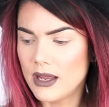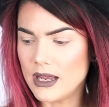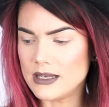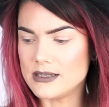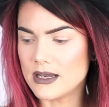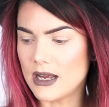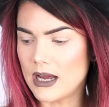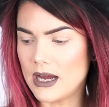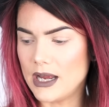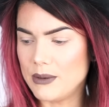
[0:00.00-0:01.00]
And
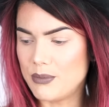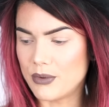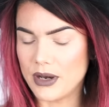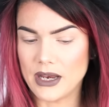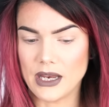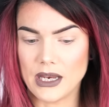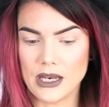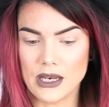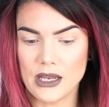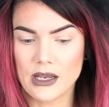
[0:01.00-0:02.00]
I
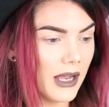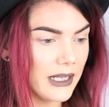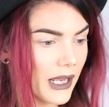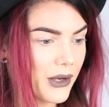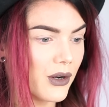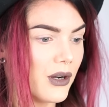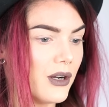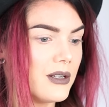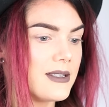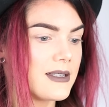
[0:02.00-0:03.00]
bring
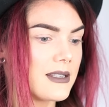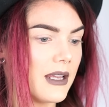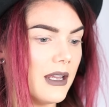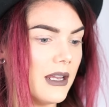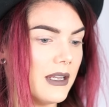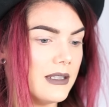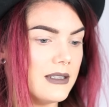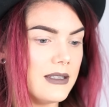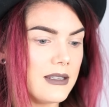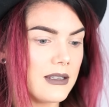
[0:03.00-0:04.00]
highlighters and